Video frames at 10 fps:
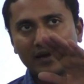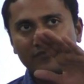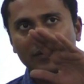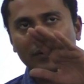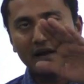
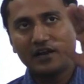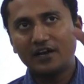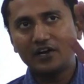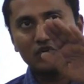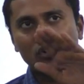from
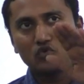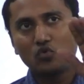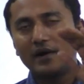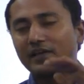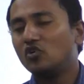100 to
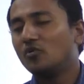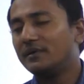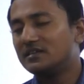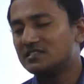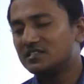200
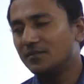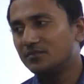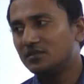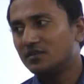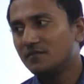kilometers
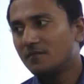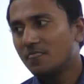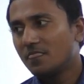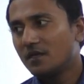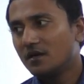depth,
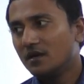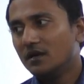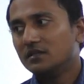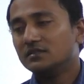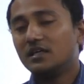
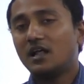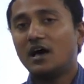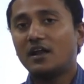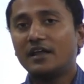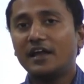there
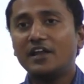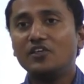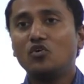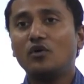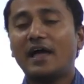are
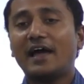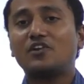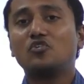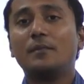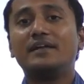
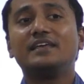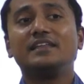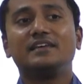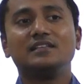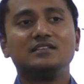radioactive
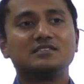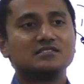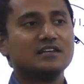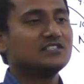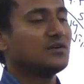materials.
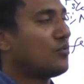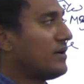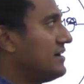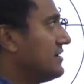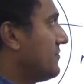That is the
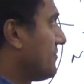point.